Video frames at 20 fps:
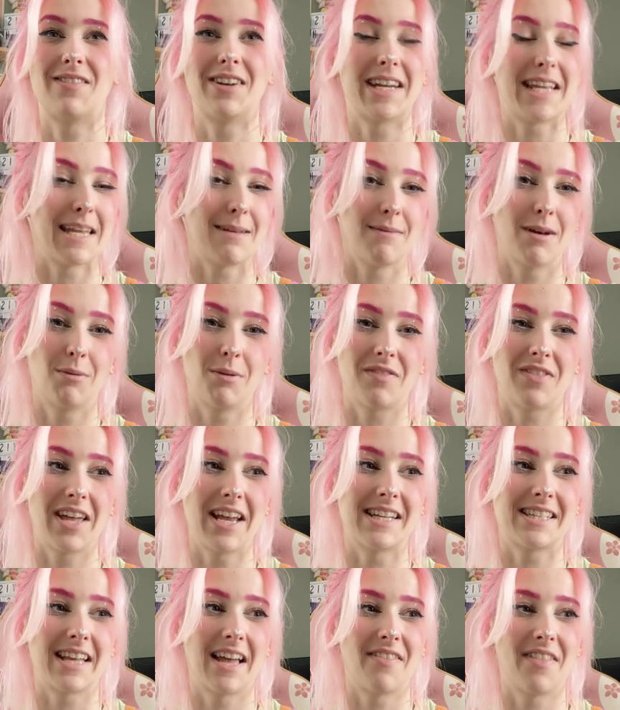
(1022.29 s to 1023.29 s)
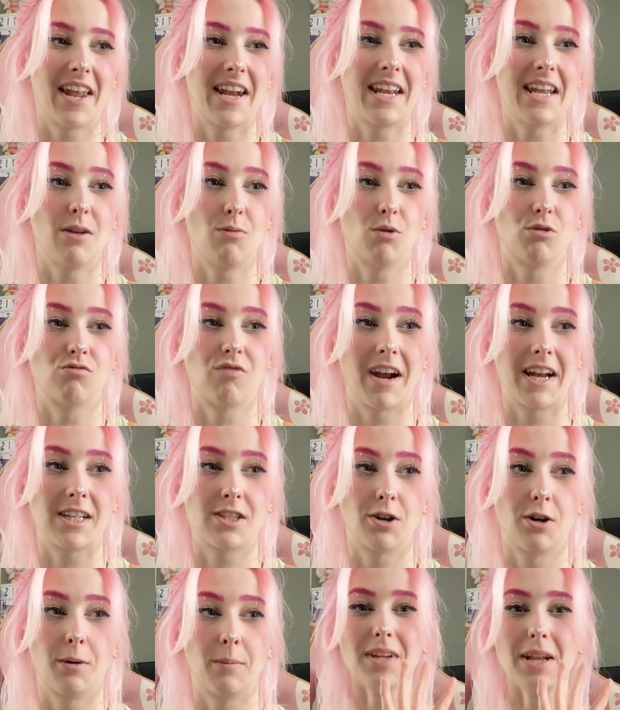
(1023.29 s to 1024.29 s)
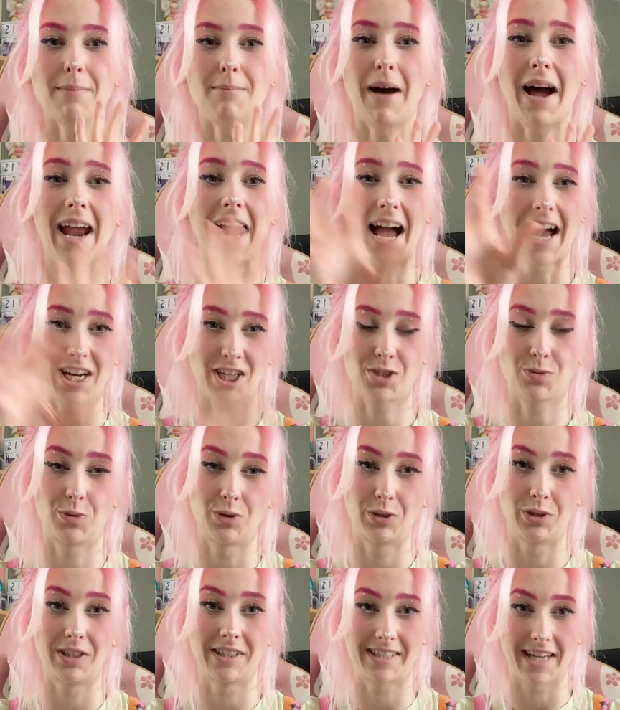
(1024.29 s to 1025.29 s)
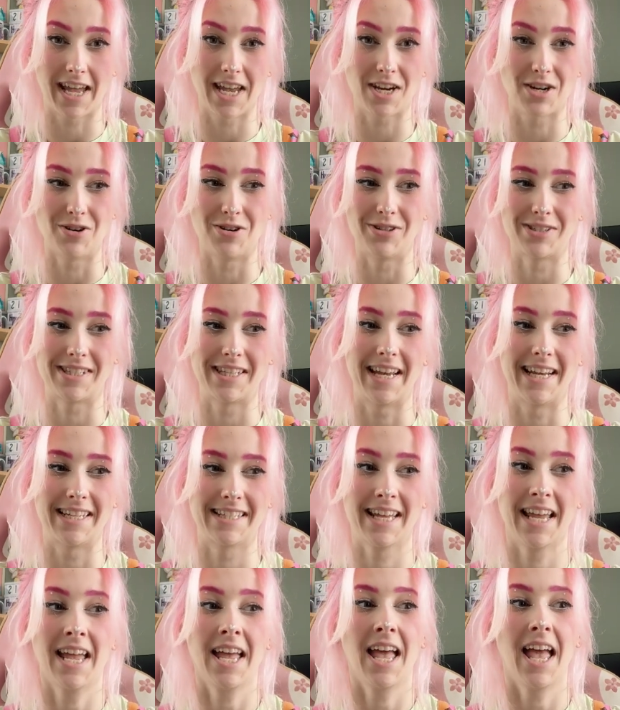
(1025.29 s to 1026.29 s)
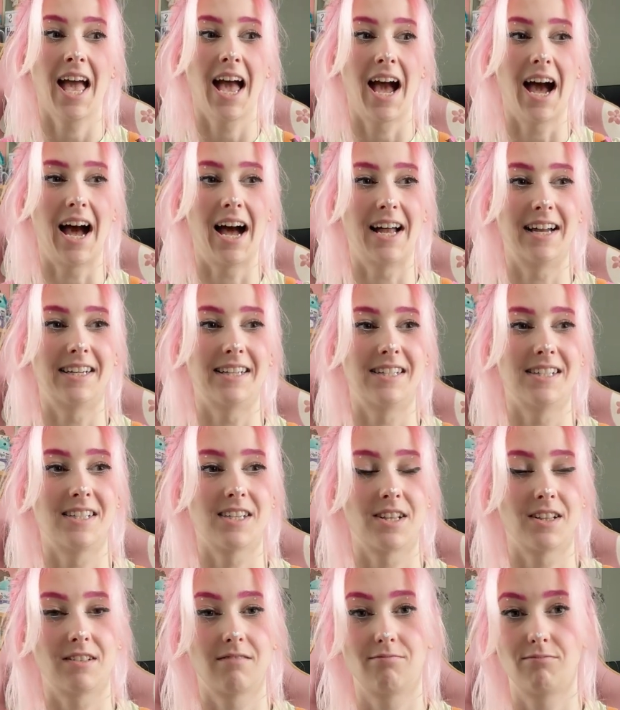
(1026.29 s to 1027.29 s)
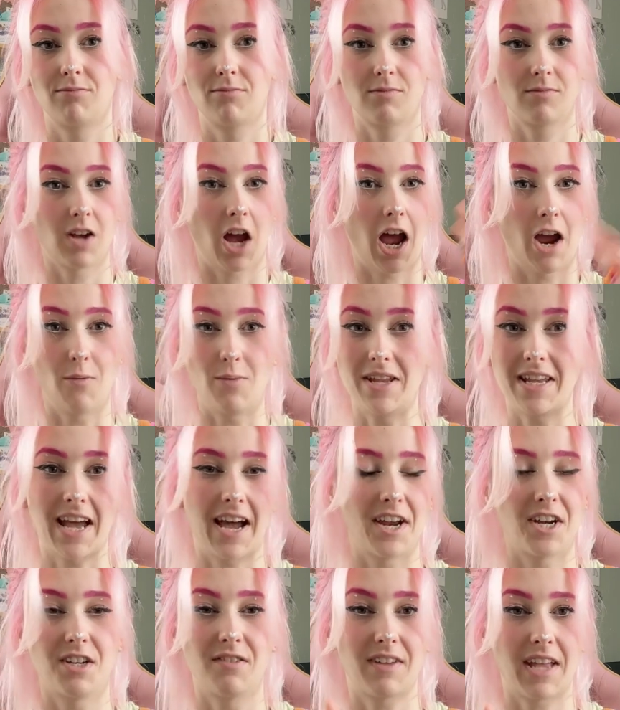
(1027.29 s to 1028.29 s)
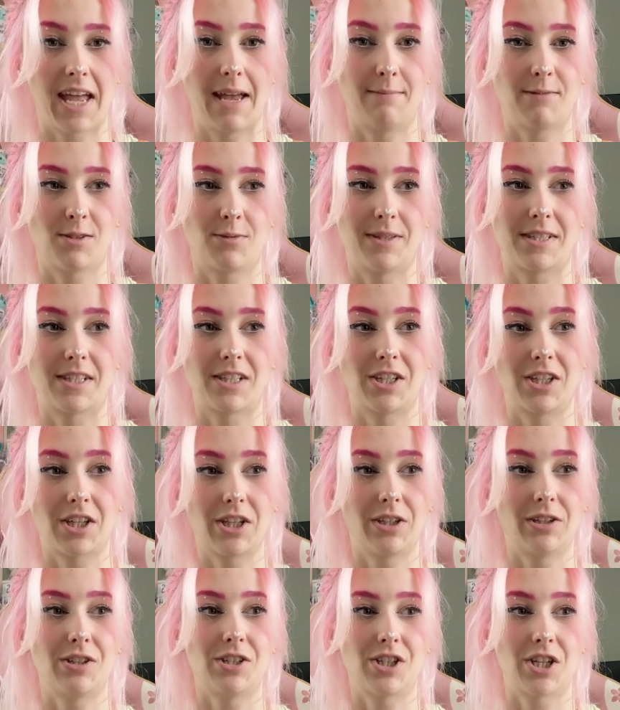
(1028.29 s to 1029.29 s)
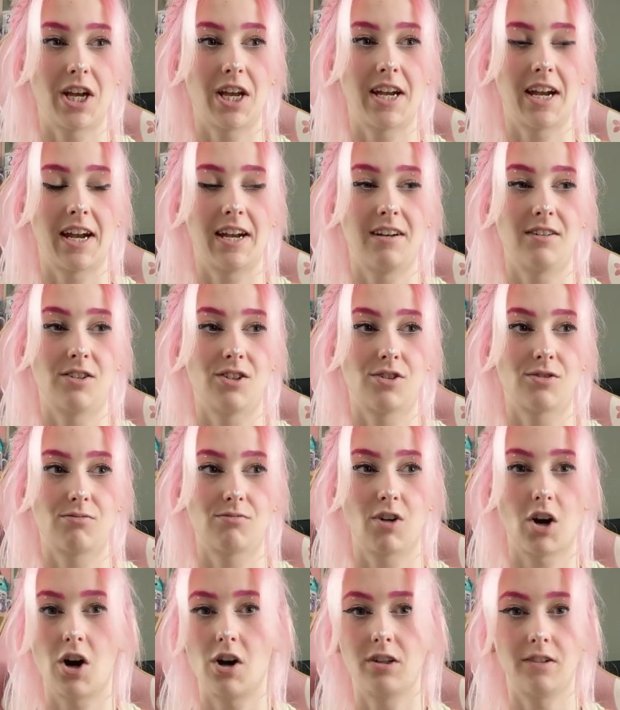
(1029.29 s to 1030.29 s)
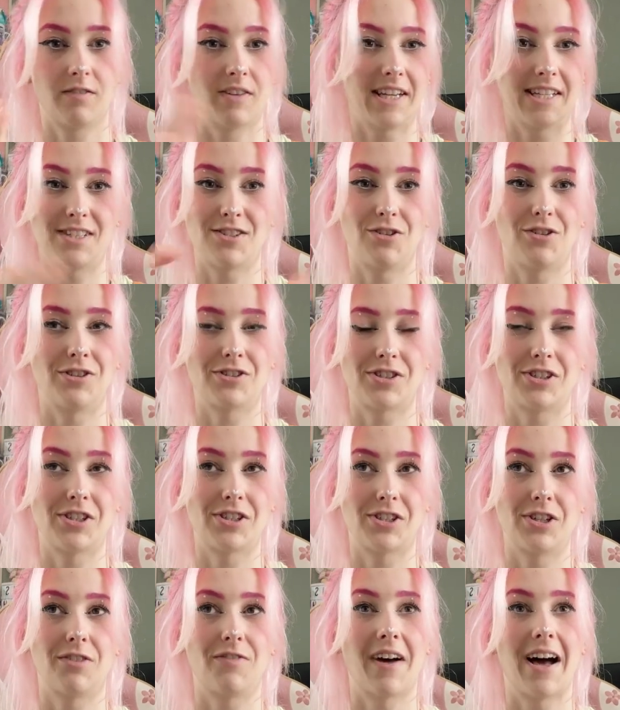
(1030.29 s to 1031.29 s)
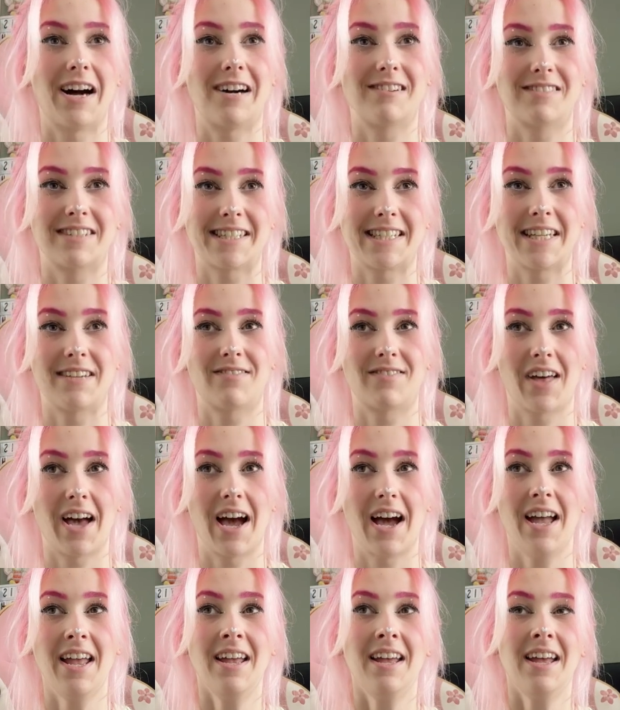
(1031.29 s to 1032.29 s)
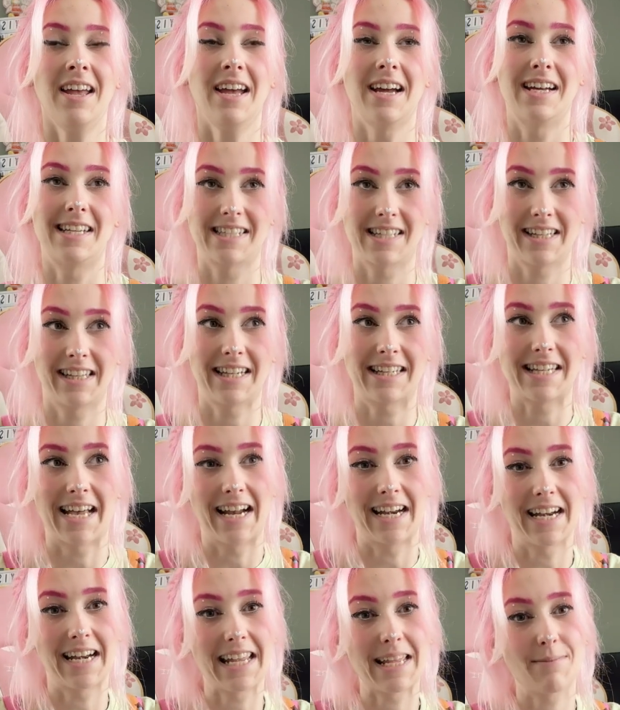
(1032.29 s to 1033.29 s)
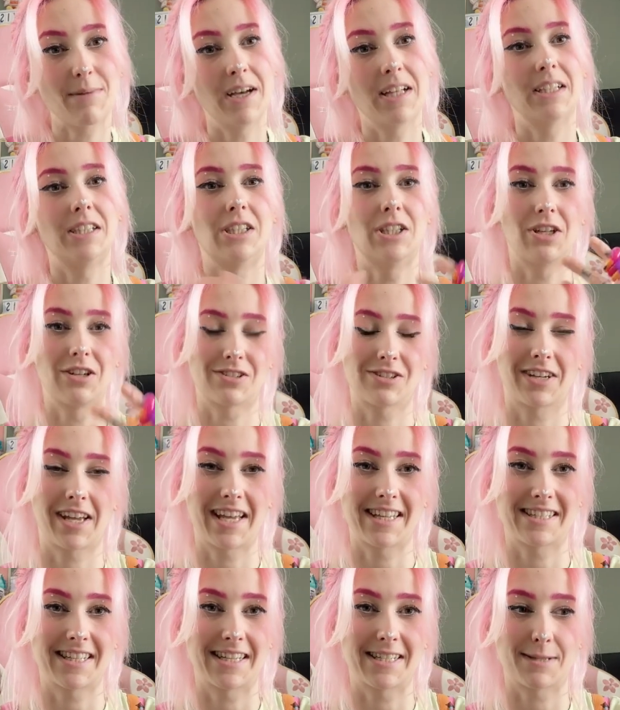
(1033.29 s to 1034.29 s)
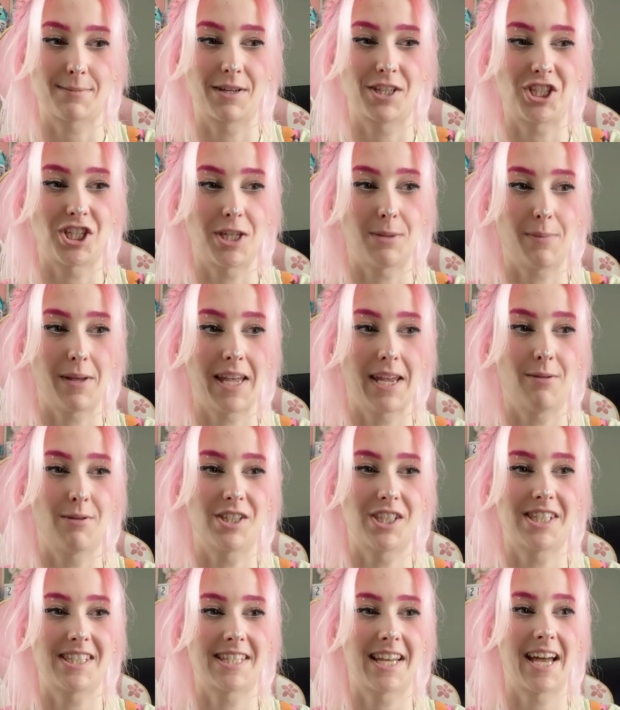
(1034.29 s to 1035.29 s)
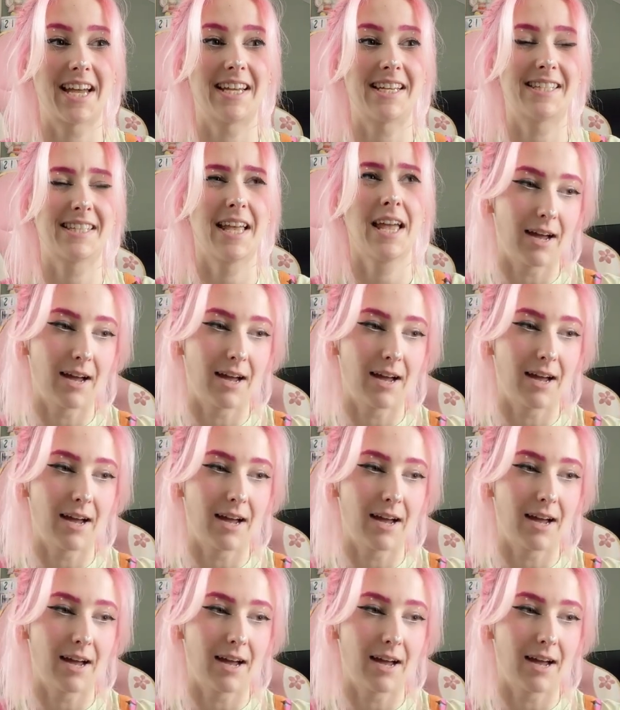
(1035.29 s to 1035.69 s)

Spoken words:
an email with this, and then he will write up my actual diagnosis and how he kind of came to his conclusion and all of his notes and stuff. I'll receive that as a letter and an email. It'll also get sent to my GP, which is nice.